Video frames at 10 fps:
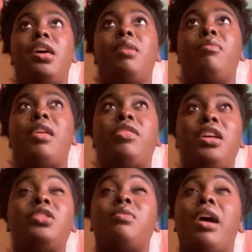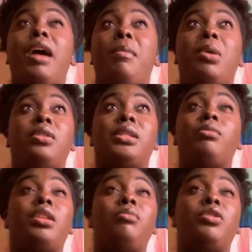And they do have, some
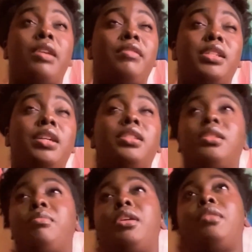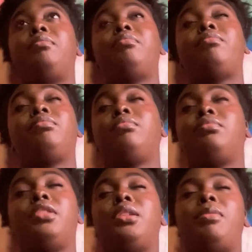of them do have sex, but
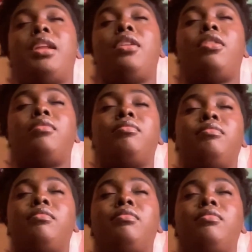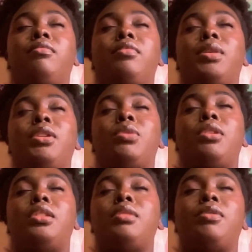depending on which
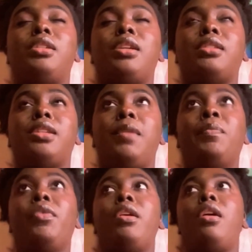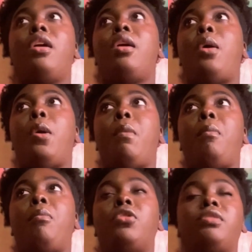ones we're discussing,
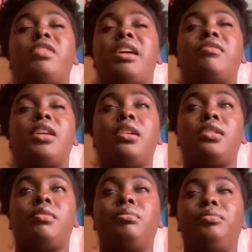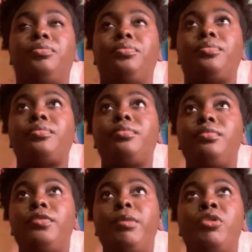most of us have sex.
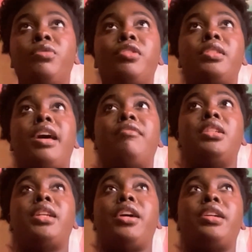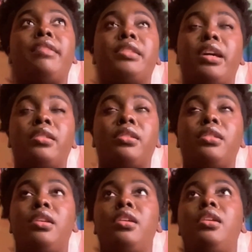Most of us have the desire to have
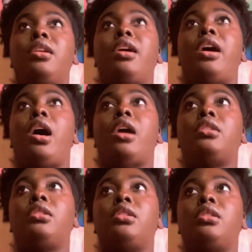sex, and